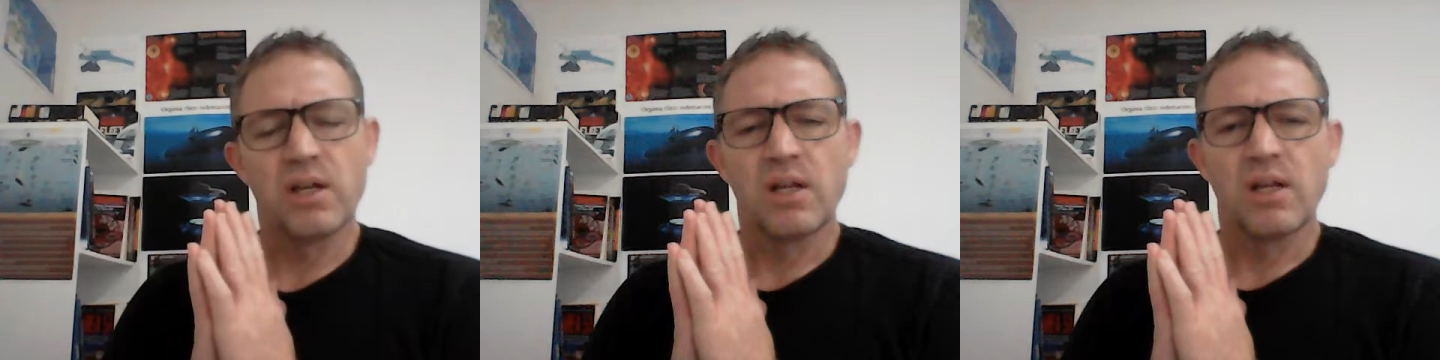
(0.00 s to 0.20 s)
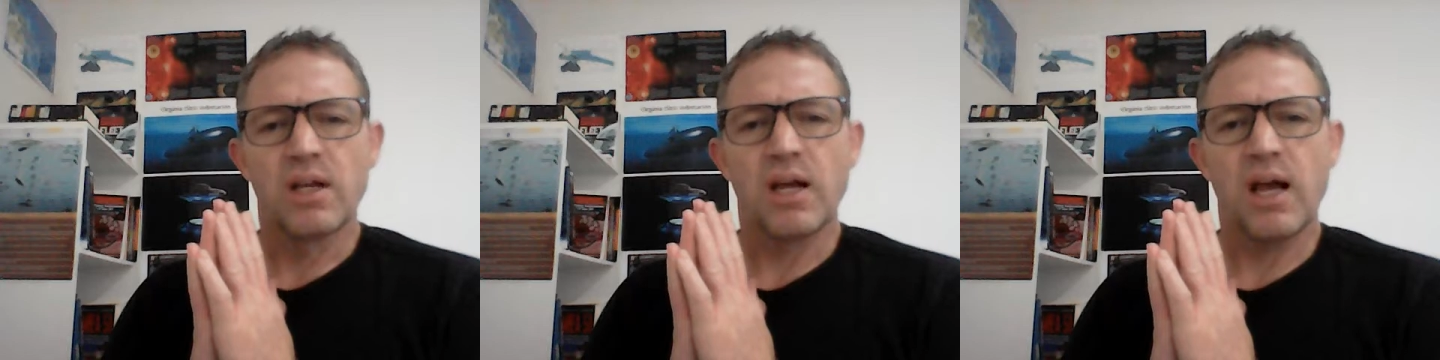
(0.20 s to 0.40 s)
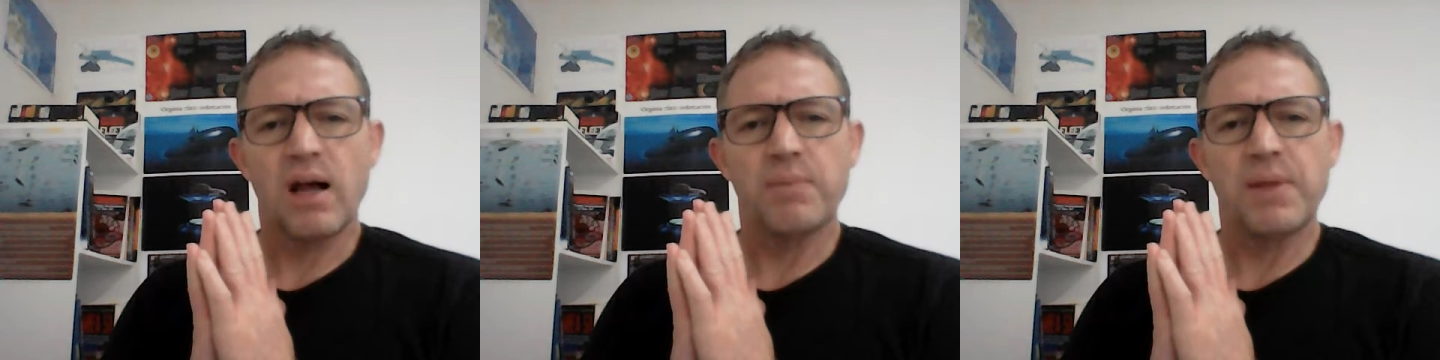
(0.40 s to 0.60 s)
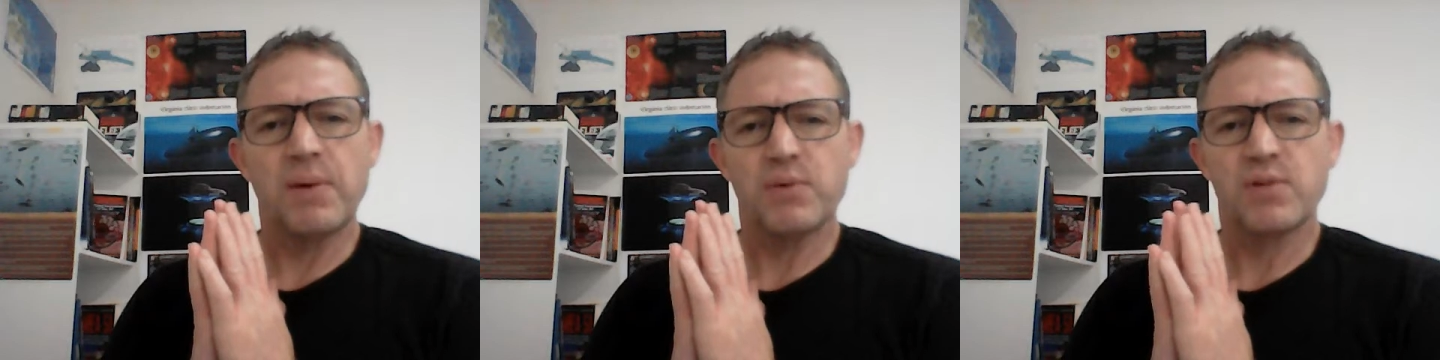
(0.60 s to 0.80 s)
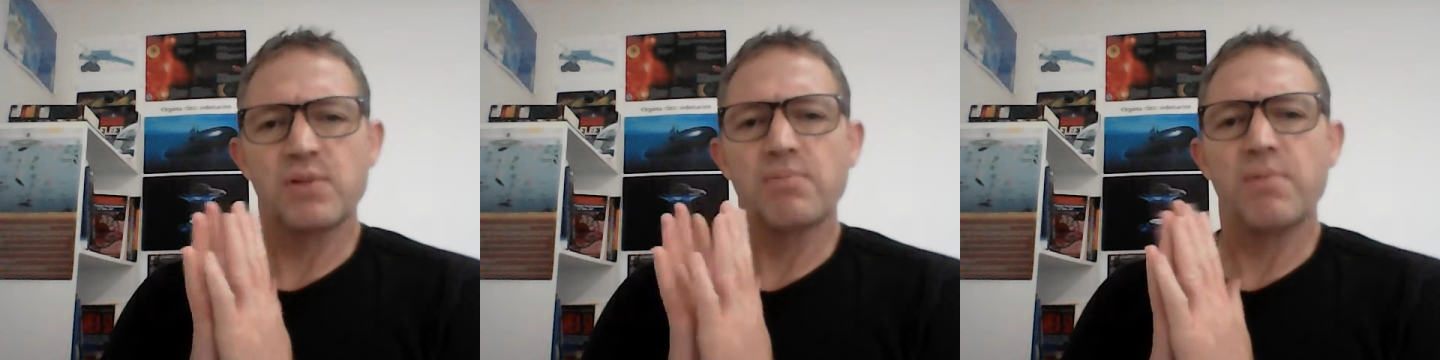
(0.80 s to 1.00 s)
That
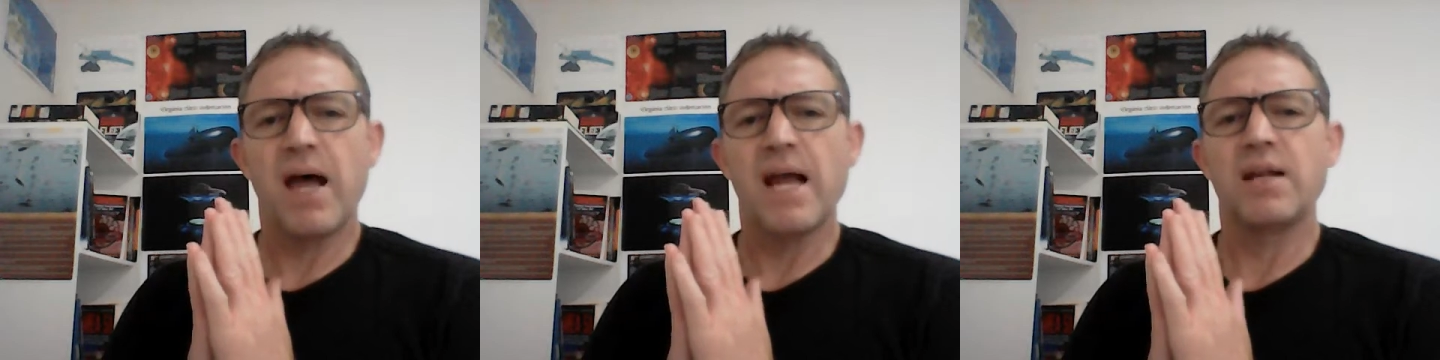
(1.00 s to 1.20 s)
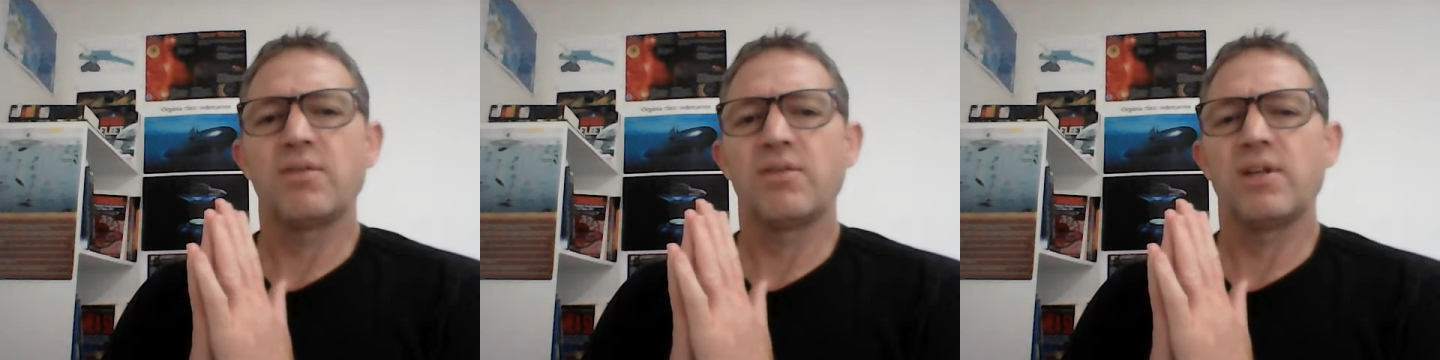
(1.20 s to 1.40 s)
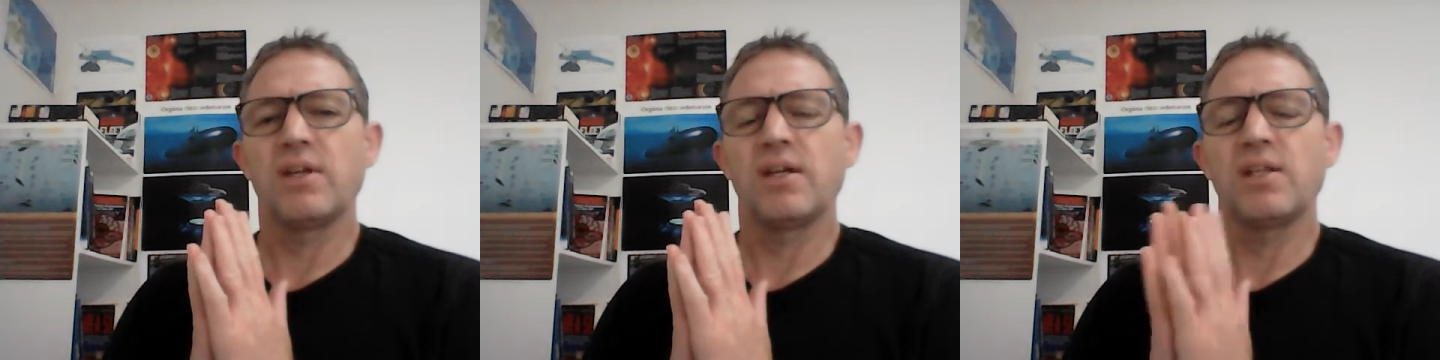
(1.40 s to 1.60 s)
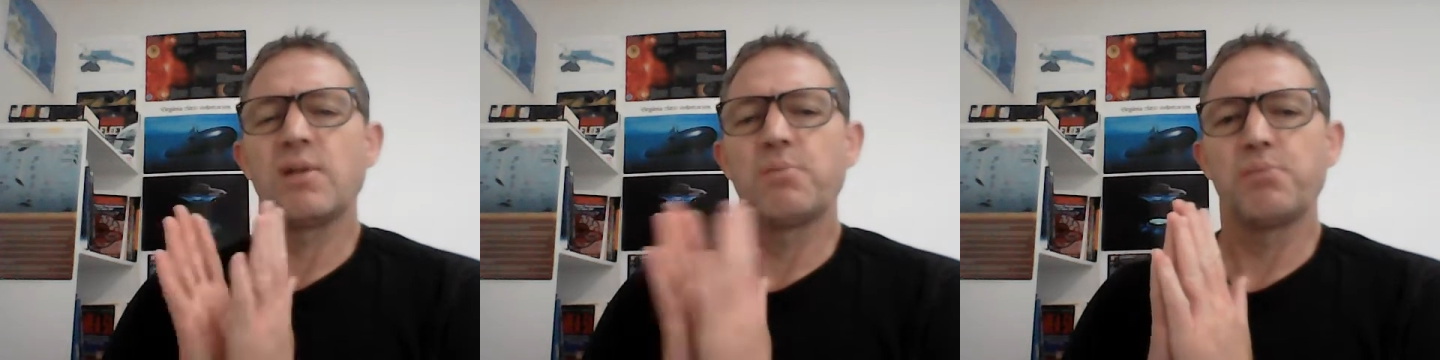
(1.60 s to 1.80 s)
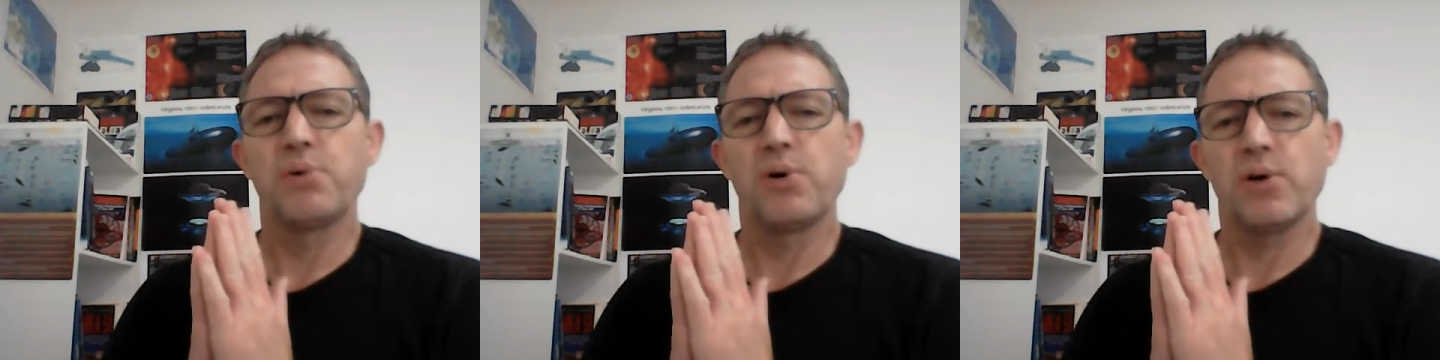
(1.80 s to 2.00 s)
was the main thing in
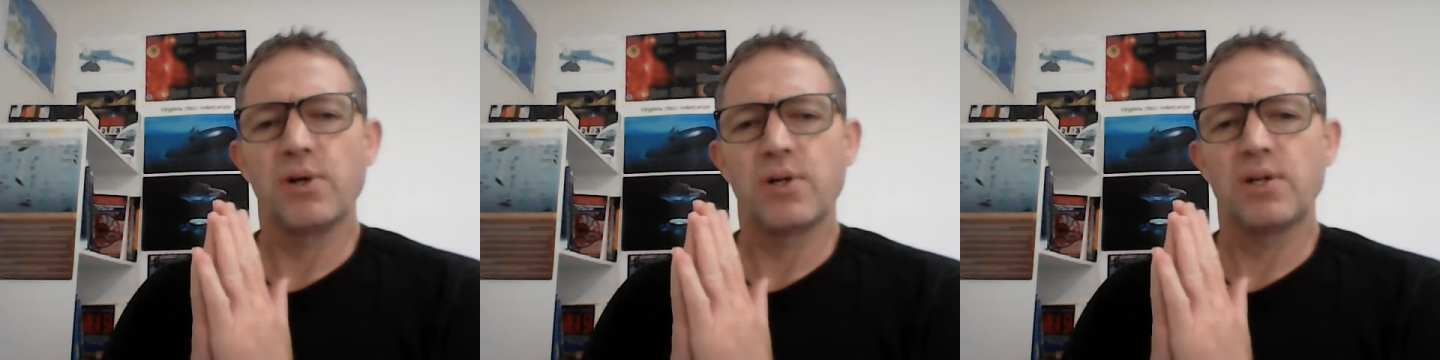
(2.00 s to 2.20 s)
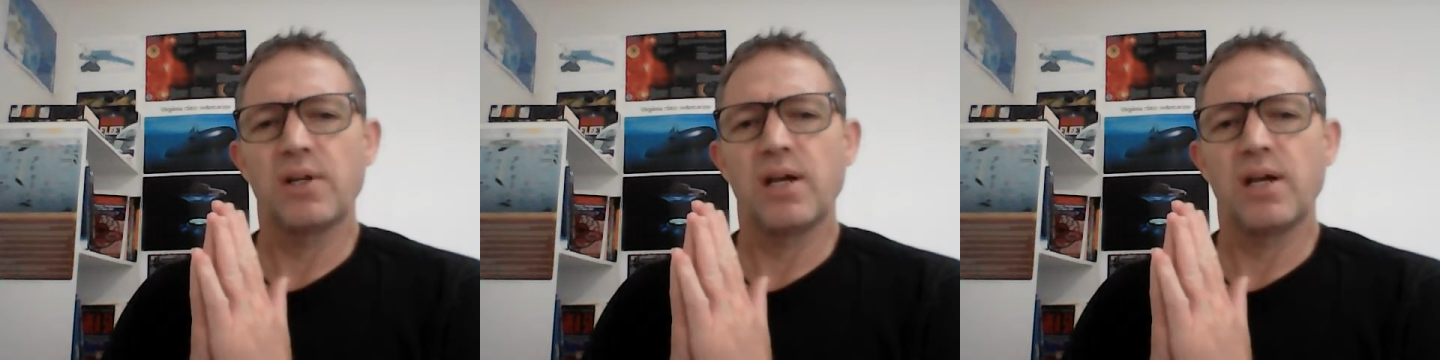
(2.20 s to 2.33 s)
the book.